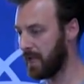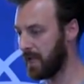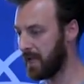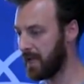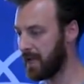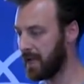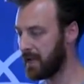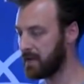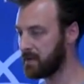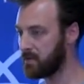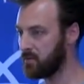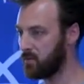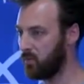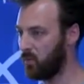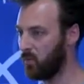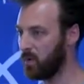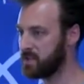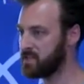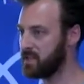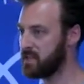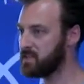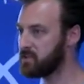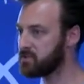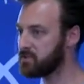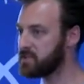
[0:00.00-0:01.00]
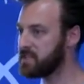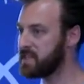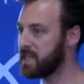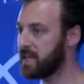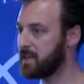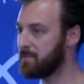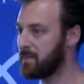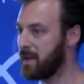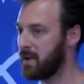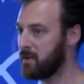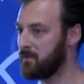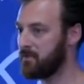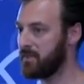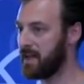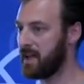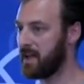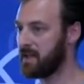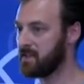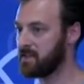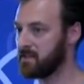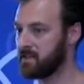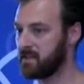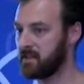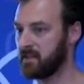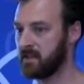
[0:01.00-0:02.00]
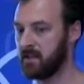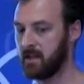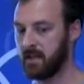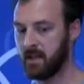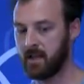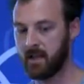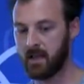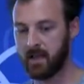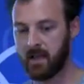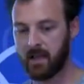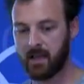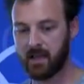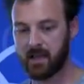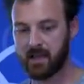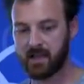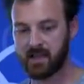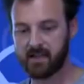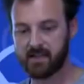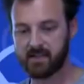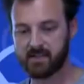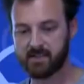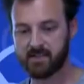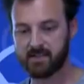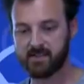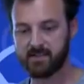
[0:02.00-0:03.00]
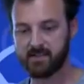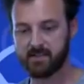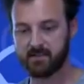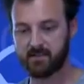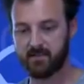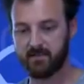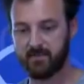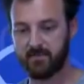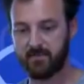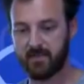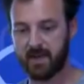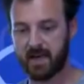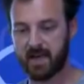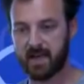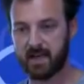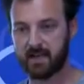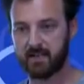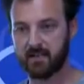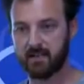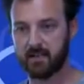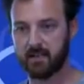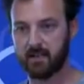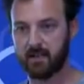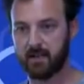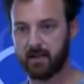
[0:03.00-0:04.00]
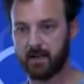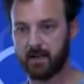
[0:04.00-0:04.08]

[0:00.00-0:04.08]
And what's interesting about that is that